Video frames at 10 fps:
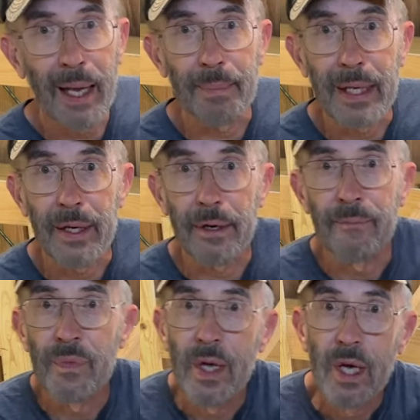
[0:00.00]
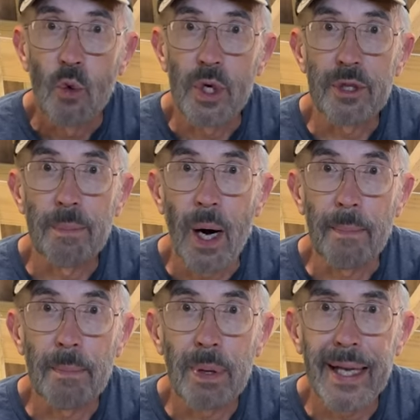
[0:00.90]
me here with the
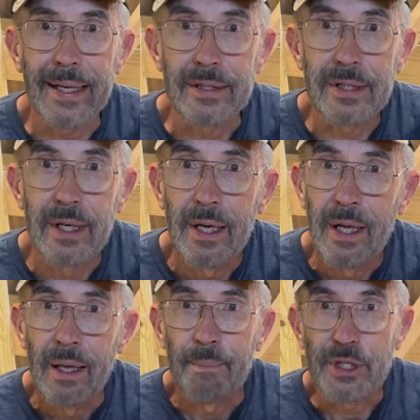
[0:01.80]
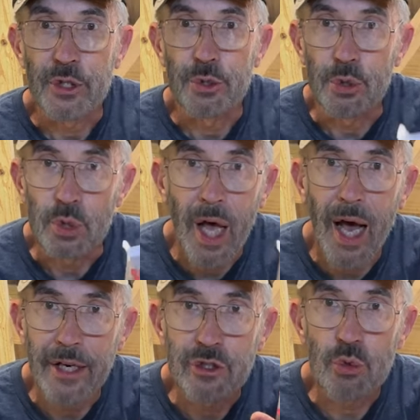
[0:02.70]
proper plates. But you do
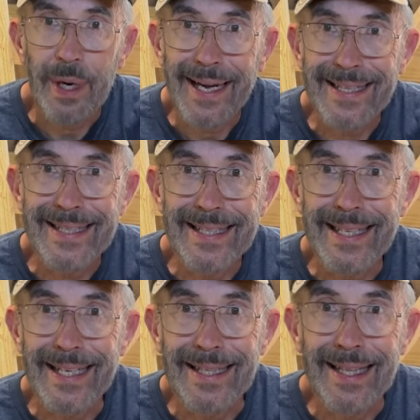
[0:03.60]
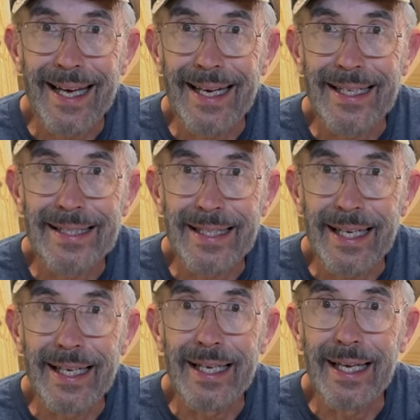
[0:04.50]
not direct seed lettuce
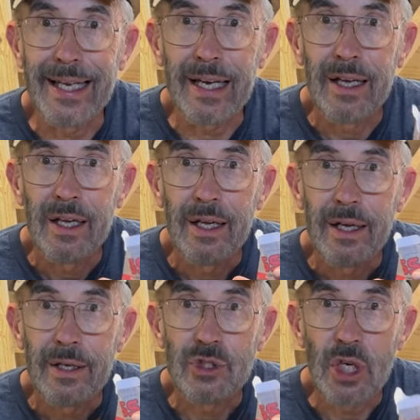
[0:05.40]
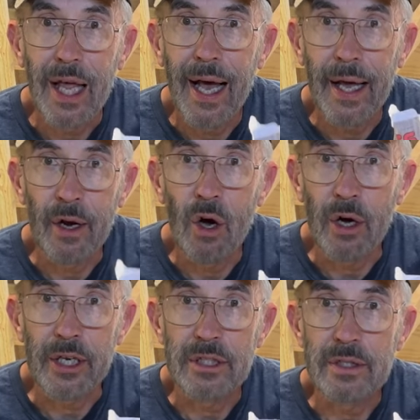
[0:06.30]
in July and August